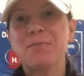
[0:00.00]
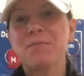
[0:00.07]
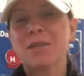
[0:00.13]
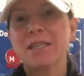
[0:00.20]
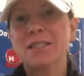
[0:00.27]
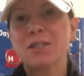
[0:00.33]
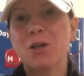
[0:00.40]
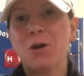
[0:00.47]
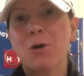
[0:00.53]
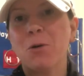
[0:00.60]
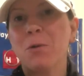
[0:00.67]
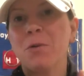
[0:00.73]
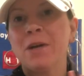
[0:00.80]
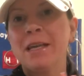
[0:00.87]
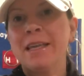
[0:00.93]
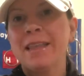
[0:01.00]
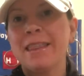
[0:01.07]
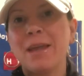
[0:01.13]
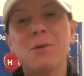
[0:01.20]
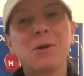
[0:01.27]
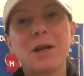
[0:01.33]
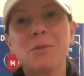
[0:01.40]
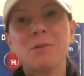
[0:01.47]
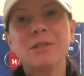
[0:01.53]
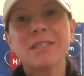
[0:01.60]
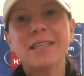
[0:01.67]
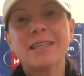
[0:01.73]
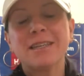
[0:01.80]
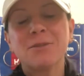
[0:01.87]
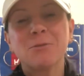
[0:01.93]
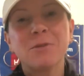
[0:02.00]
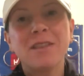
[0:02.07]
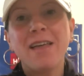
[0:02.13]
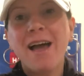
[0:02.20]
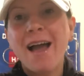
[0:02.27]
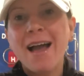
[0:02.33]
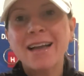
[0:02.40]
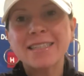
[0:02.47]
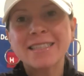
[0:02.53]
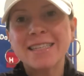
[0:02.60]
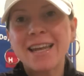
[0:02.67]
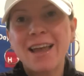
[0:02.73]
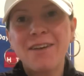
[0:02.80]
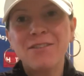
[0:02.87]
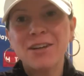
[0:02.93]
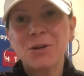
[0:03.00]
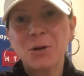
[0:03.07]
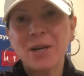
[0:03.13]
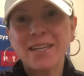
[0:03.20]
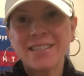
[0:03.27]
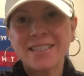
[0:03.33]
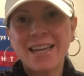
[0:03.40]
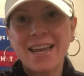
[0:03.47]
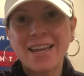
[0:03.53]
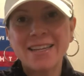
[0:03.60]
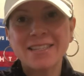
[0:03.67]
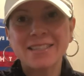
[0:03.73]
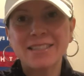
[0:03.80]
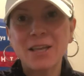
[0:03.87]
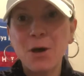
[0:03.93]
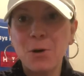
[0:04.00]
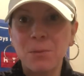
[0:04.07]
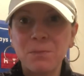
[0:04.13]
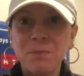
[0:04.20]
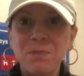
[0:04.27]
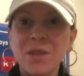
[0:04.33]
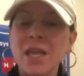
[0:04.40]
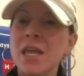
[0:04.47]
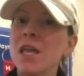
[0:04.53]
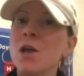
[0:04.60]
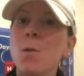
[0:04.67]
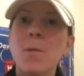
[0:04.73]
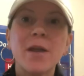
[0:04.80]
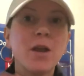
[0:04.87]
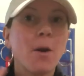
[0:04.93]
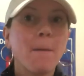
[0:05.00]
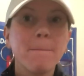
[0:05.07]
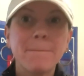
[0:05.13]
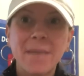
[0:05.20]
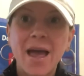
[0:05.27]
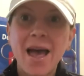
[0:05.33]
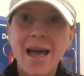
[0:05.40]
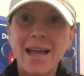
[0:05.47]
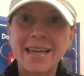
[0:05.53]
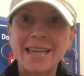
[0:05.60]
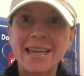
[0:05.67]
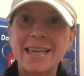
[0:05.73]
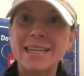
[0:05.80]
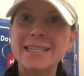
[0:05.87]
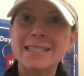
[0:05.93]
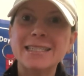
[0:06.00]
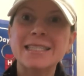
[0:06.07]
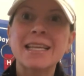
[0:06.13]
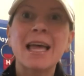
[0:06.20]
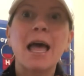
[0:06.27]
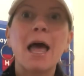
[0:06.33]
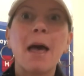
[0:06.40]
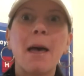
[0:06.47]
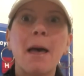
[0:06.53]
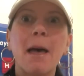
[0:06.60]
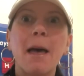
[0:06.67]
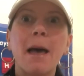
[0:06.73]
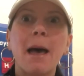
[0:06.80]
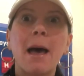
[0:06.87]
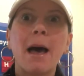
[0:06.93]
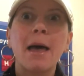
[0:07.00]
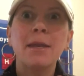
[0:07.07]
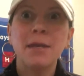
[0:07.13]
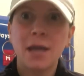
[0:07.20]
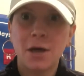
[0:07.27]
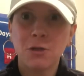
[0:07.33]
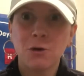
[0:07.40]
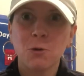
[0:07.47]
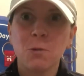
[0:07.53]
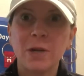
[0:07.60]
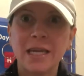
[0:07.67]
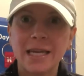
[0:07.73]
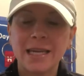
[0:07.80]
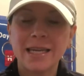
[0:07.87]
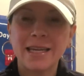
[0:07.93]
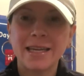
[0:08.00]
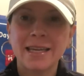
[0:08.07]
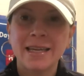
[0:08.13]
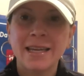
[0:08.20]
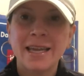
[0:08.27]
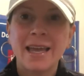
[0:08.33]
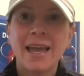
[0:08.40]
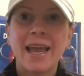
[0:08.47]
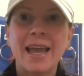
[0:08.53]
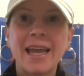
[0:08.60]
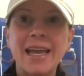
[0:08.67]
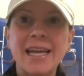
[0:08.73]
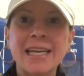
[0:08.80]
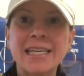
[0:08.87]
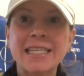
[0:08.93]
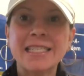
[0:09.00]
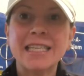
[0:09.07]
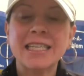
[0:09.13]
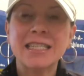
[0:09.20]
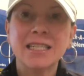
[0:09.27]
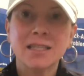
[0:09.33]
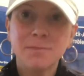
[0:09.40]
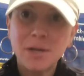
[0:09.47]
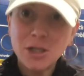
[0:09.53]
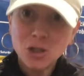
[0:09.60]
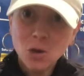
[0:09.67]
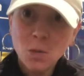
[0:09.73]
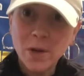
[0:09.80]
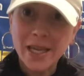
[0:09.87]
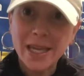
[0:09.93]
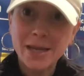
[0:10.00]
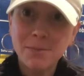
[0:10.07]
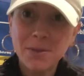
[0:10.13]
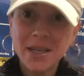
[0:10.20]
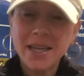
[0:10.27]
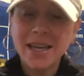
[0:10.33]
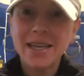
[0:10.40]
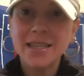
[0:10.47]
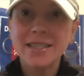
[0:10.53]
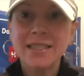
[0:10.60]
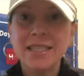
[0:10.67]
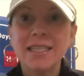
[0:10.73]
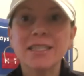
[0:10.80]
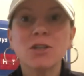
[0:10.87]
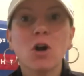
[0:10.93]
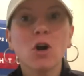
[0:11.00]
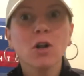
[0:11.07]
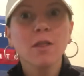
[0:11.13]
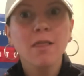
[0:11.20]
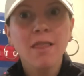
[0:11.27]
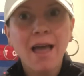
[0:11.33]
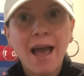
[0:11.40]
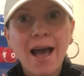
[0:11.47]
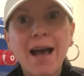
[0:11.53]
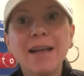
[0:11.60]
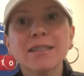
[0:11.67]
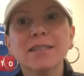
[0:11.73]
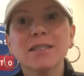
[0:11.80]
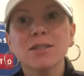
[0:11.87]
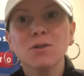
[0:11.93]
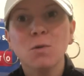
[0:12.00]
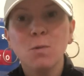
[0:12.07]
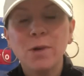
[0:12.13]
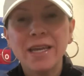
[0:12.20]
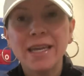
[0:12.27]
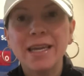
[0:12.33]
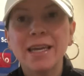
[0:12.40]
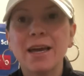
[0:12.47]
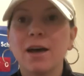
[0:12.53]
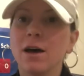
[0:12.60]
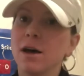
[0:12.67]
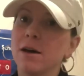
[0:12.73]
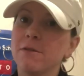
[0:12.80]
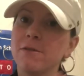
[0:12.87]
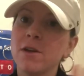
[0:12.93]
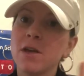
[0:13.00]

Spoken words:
so they were able to relax and have a great day. So we are back and it's another week. And it's a special week because it's our last week of